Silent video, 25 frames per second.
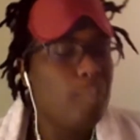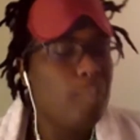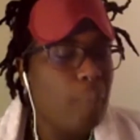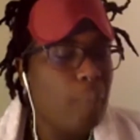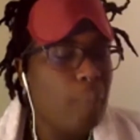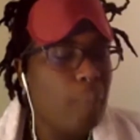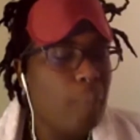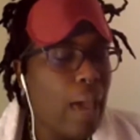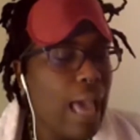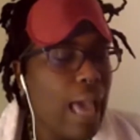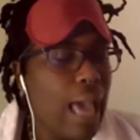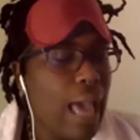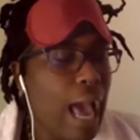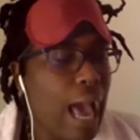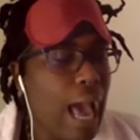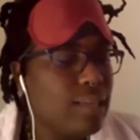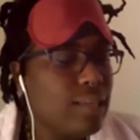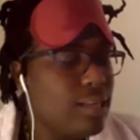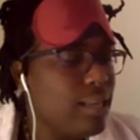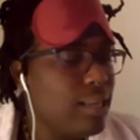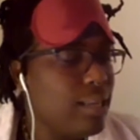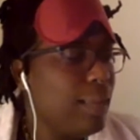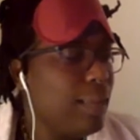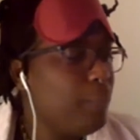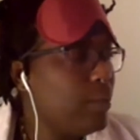played
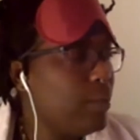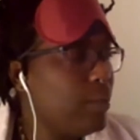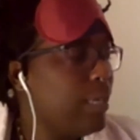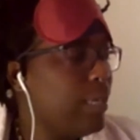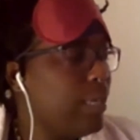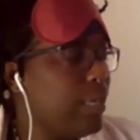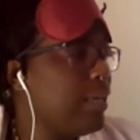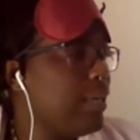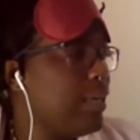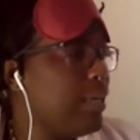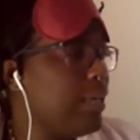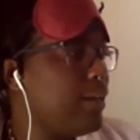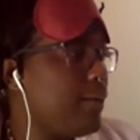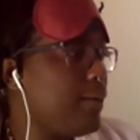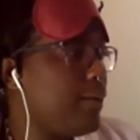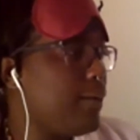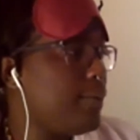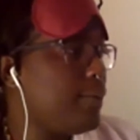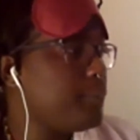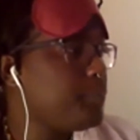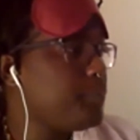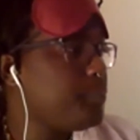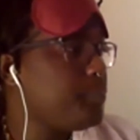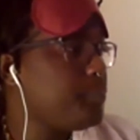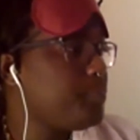
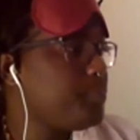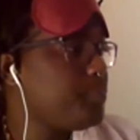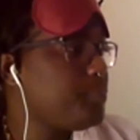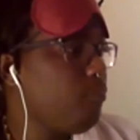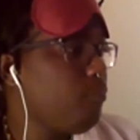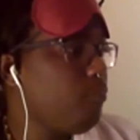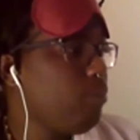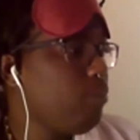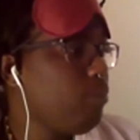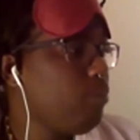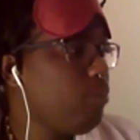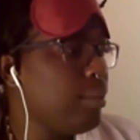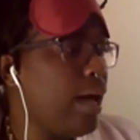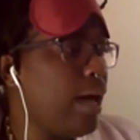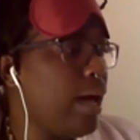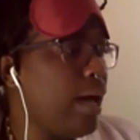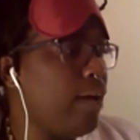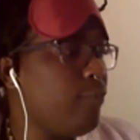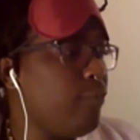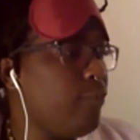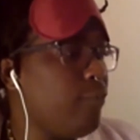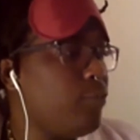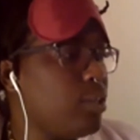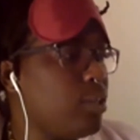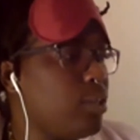live footage from the first
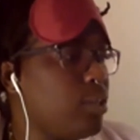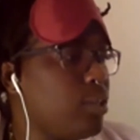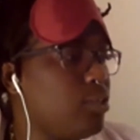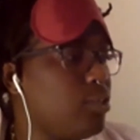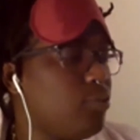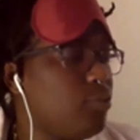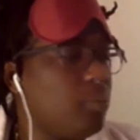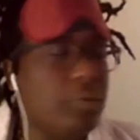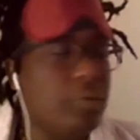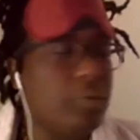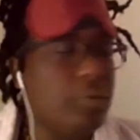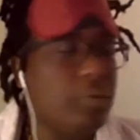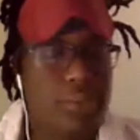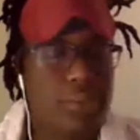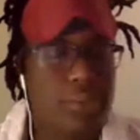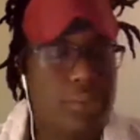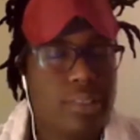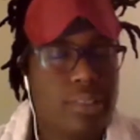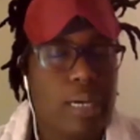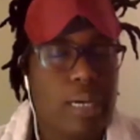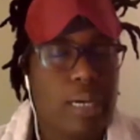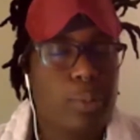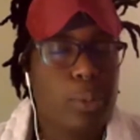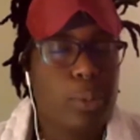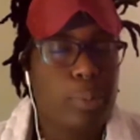time we
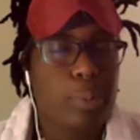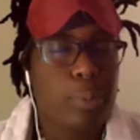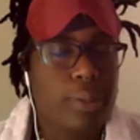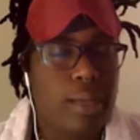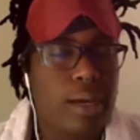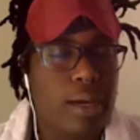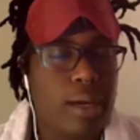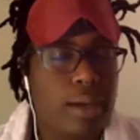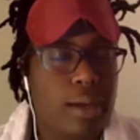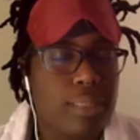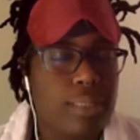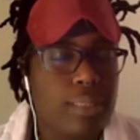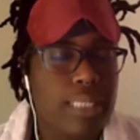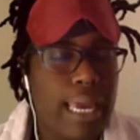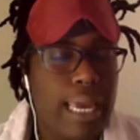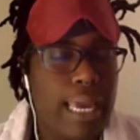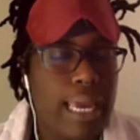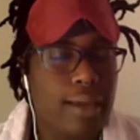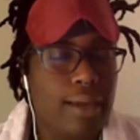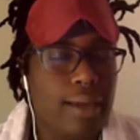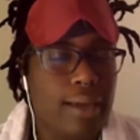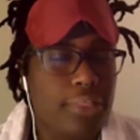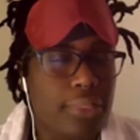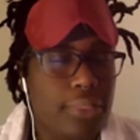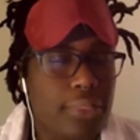sang The Three
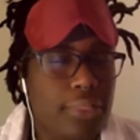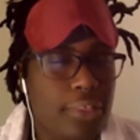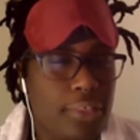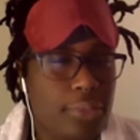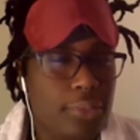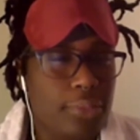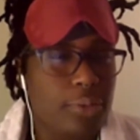Fates.